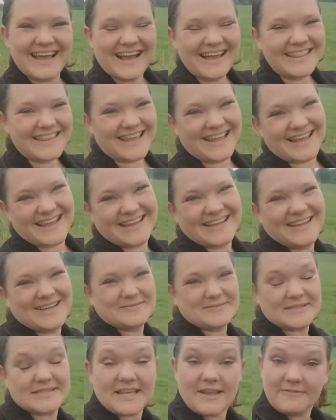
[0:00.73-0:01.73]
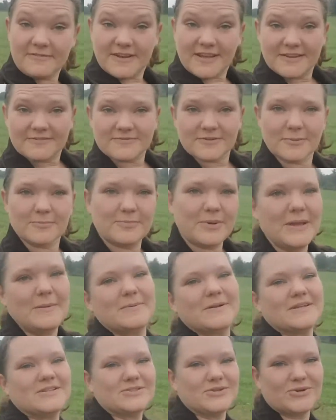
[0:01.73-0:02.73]
Hi there, I'm Stephanie from
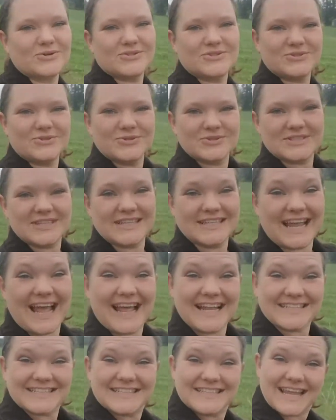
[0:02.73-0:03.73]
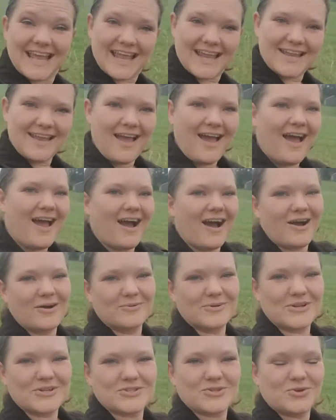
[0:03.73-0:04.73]
People and Dogs Sorted, and today I
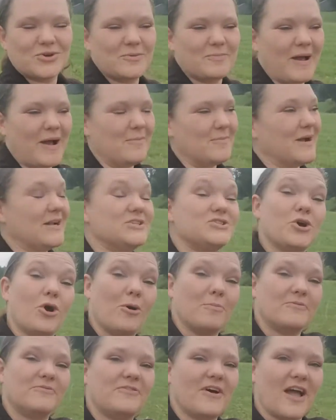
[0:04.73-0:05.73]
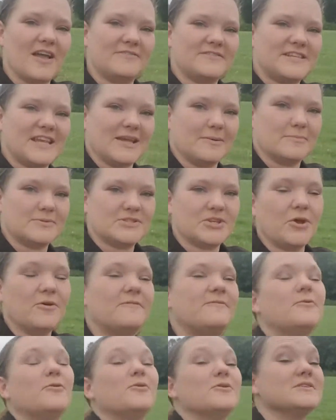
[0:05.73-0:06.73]
want to talk about my top 5 tips
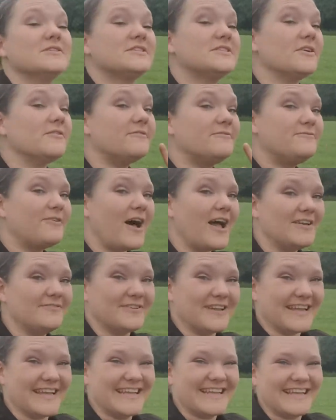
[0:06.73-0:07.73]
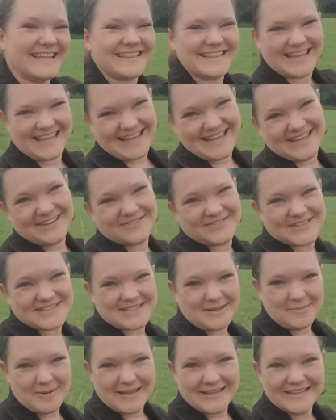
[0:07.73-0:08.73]
for surviving the heat of the
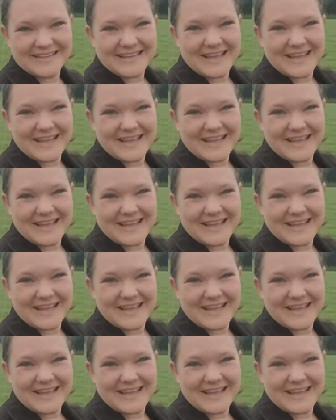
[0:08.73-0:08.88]
summer.